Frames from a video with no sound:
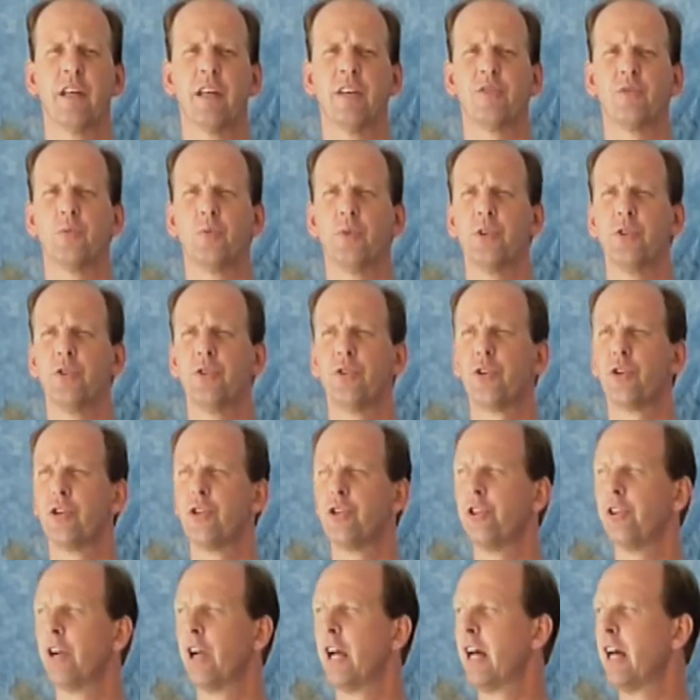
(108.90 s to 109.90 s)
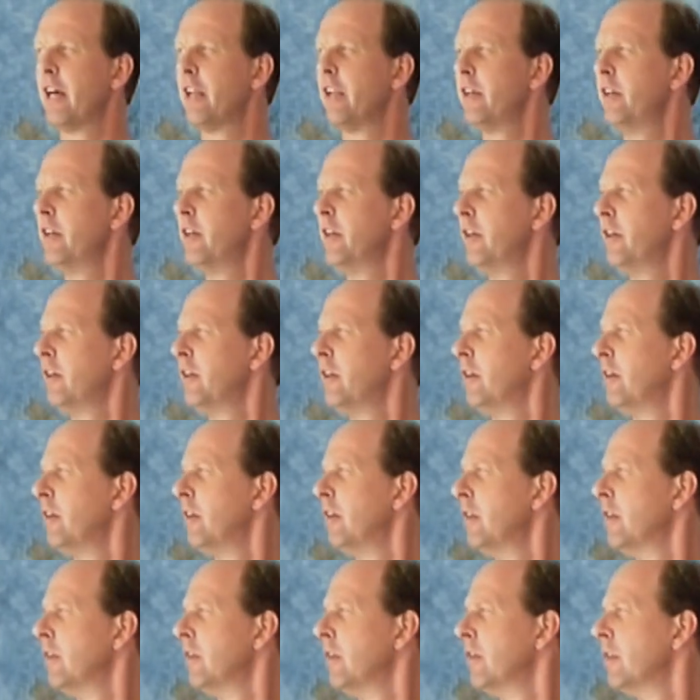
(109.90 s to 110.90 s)
this where you turn your head
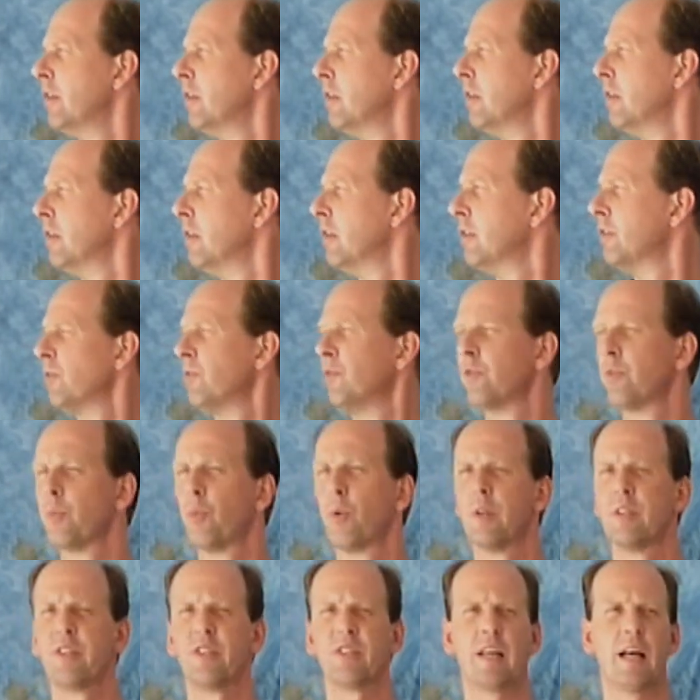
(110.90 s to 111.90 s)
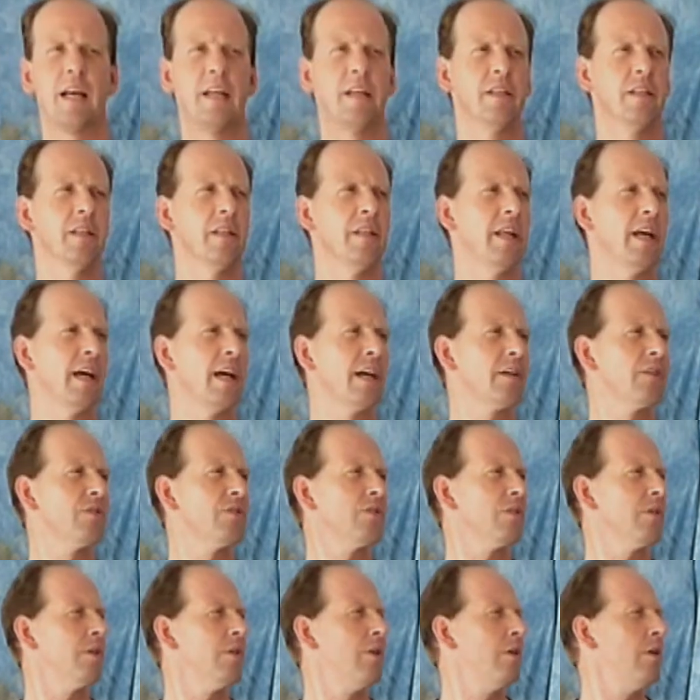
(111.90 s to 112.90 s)
from one side to the
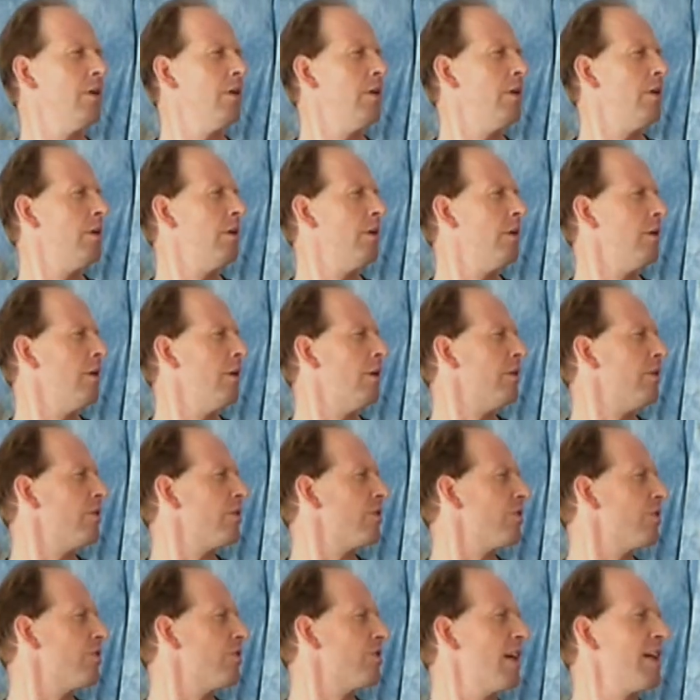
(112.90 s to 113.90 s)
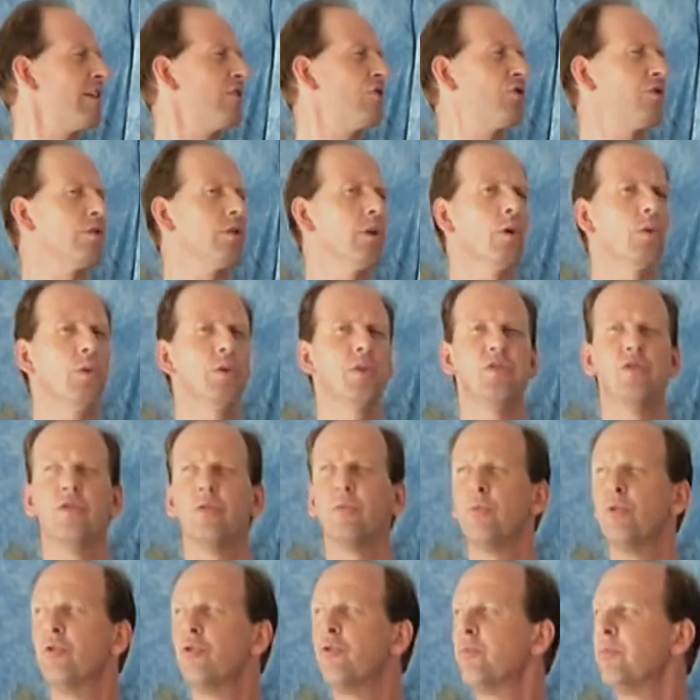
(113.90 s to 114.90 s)
next. Just nice, slow,
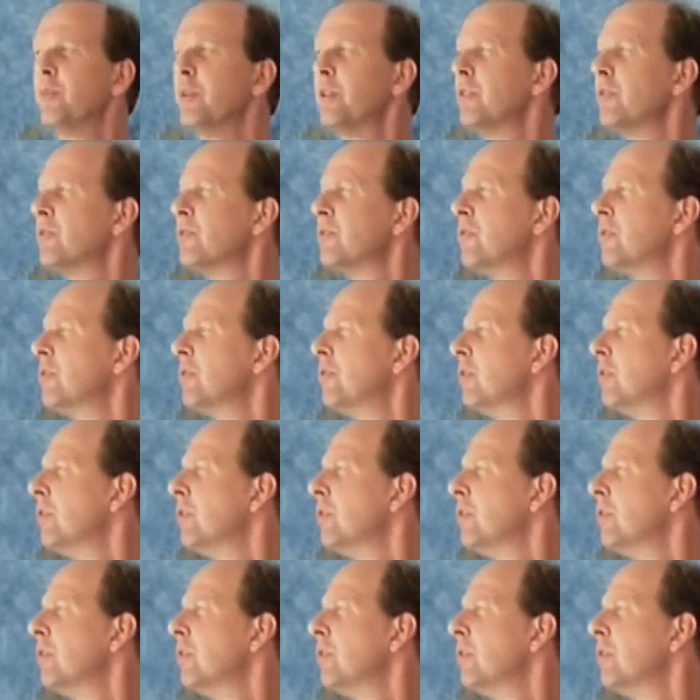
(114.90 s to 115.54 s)
easy movements.